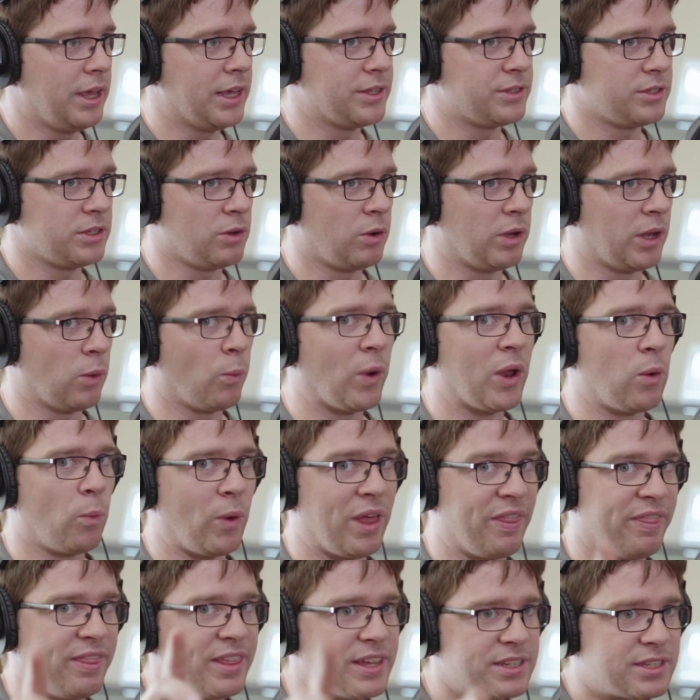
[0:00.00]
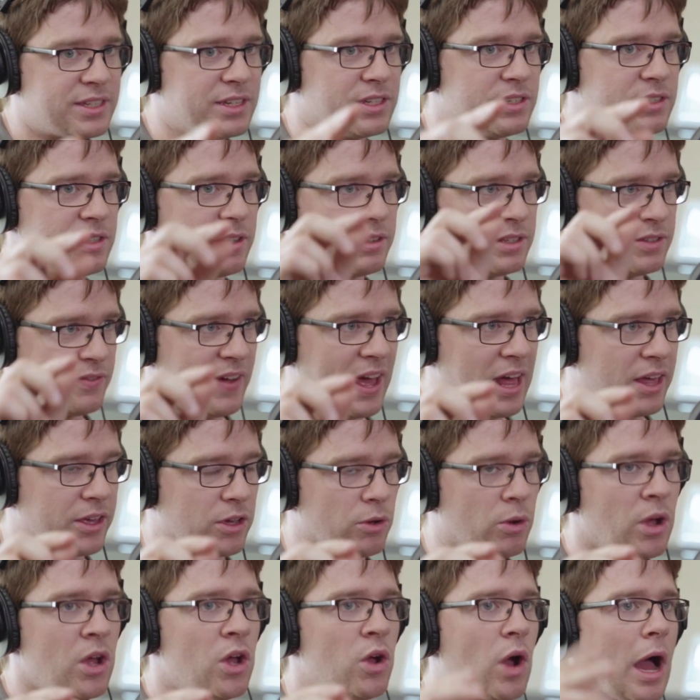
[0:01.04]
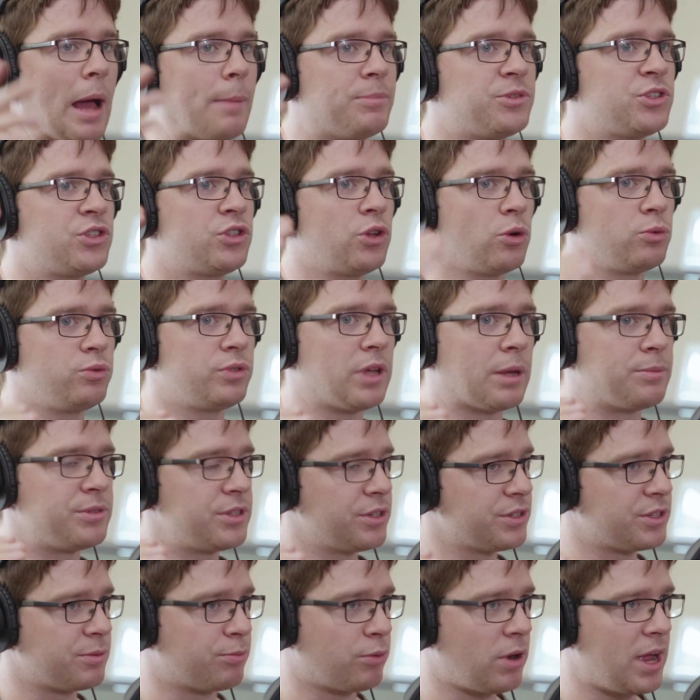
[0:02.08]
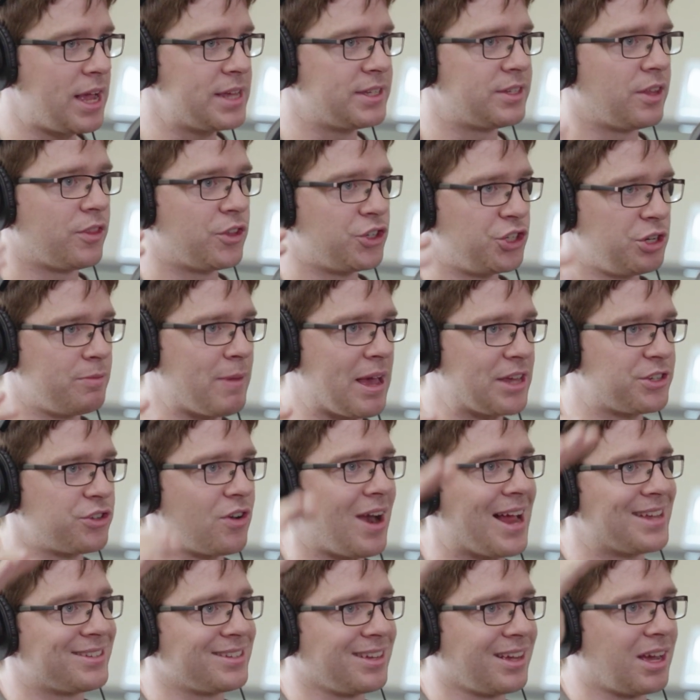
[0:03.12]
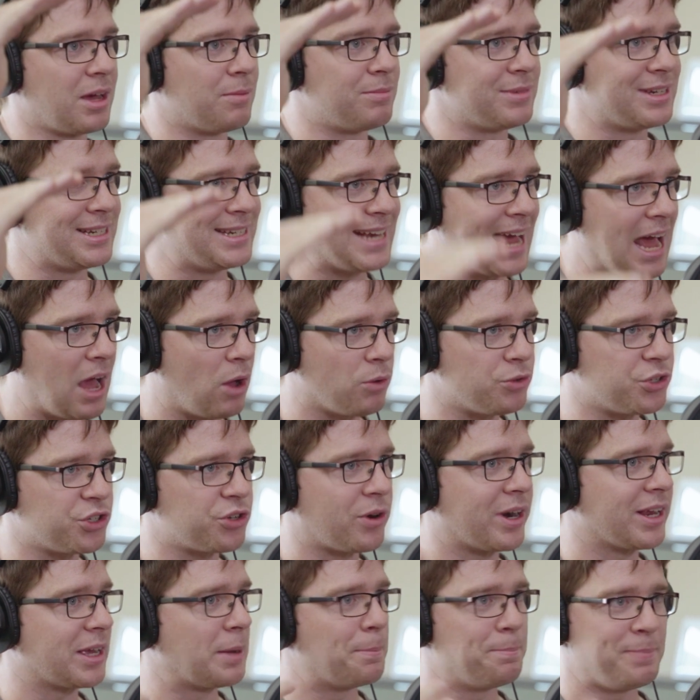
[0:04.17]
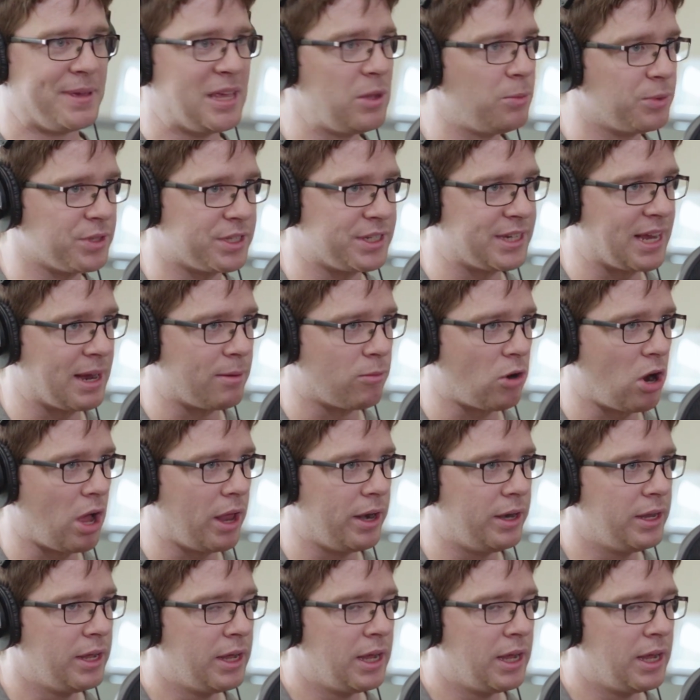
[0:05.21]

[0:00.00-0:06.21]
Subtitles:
It's when this is this value. I'm still surprised that the G Master hasn't come down to try to compete with the Tamron.